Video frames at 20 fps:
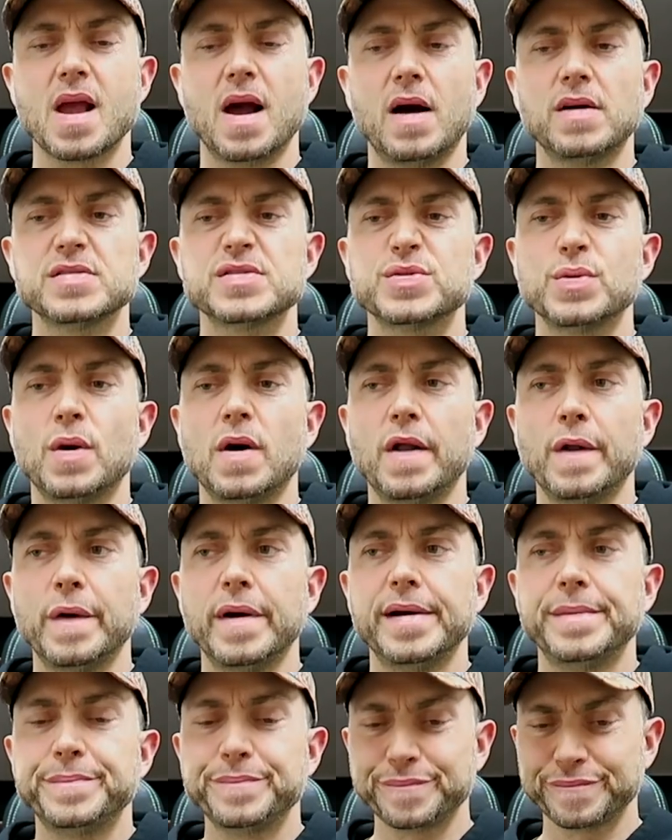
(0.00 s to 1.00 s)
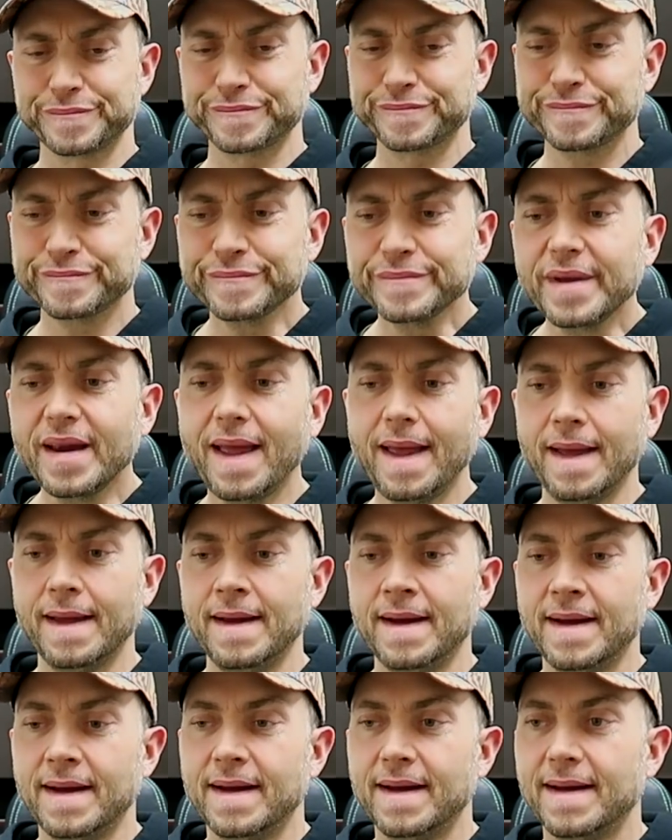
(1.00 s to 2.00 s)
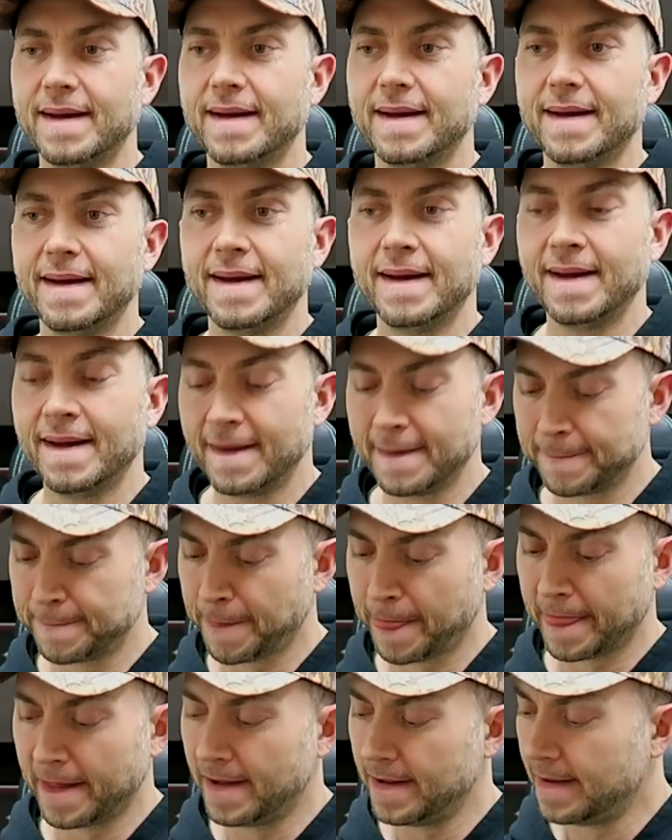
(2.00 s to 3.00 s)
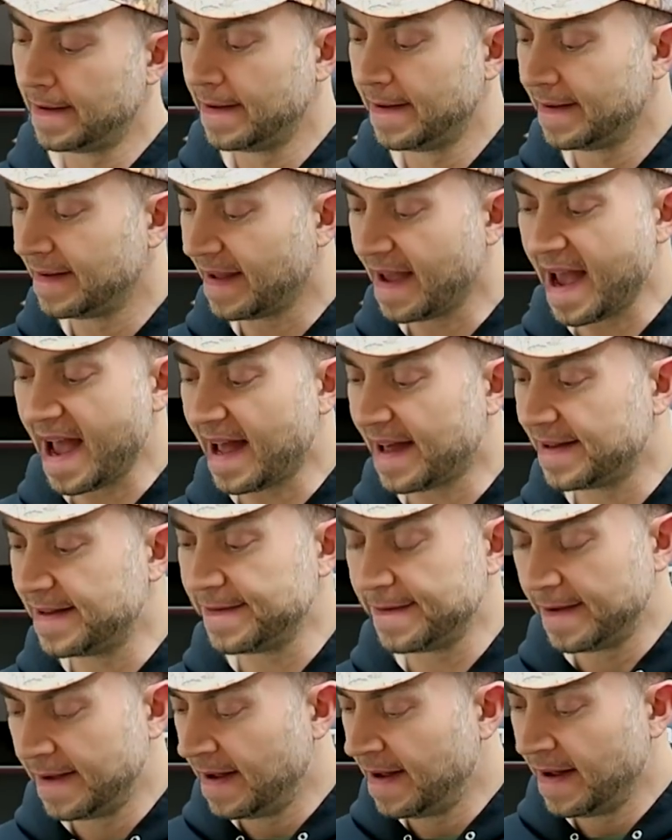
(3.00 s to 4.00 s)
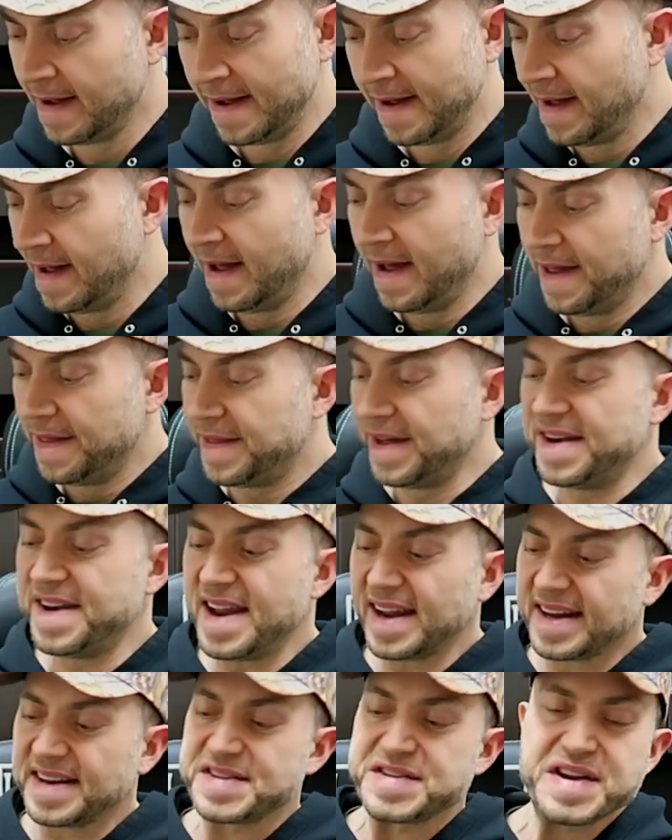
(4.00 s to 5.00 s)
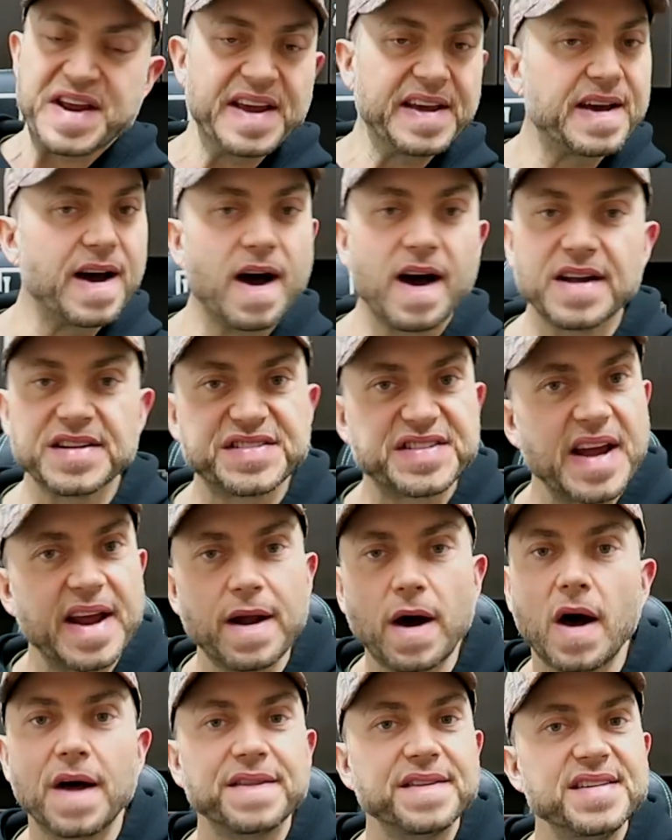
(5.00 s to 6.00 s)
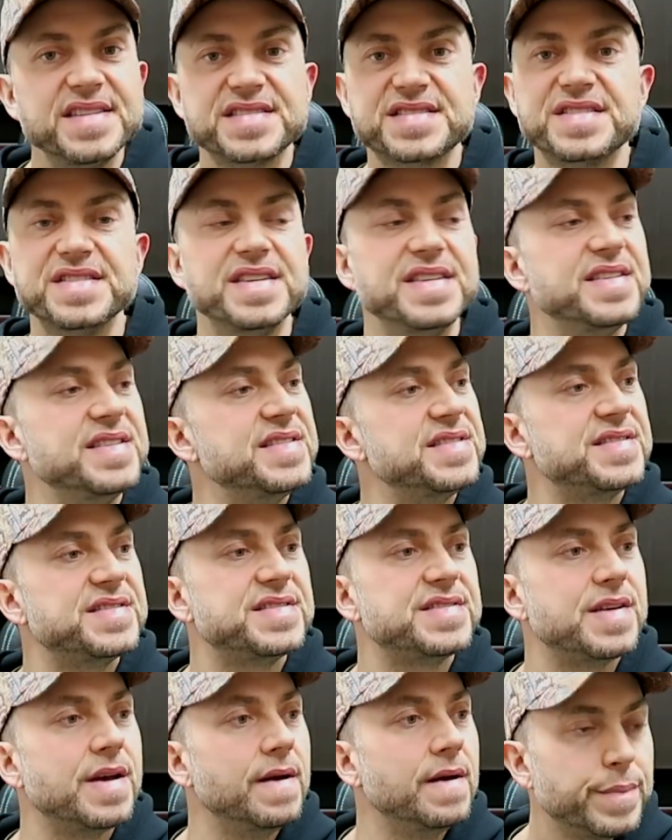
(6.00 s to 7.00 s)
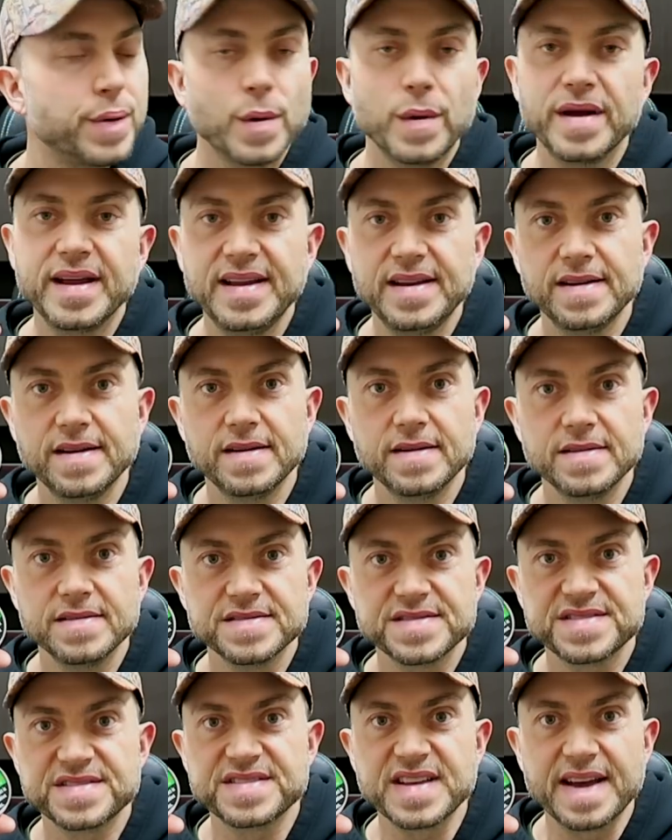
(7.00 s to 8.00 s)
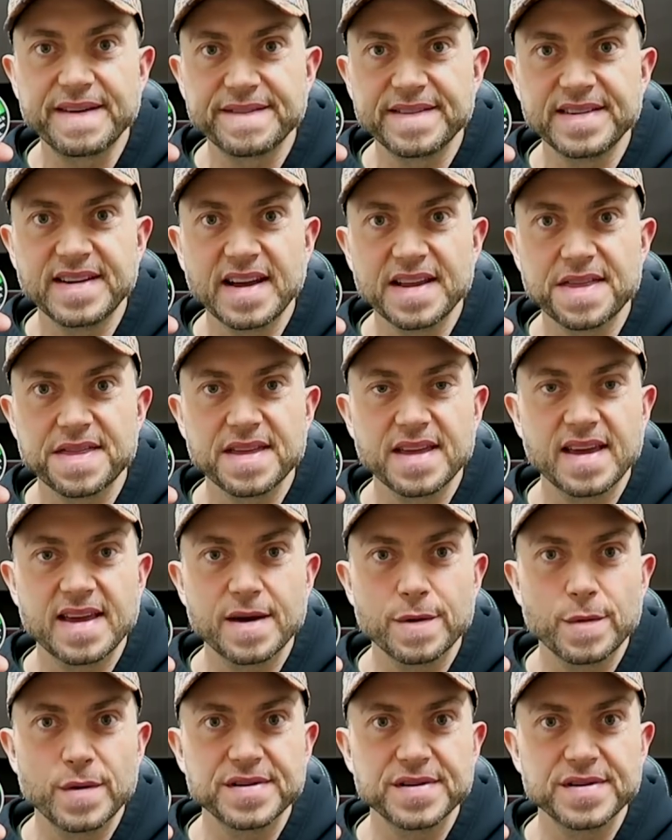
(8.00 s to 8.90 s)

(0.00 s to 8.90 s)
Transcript: I'll swallow it. Yeah. The nicotine content on this is 0.7, I think it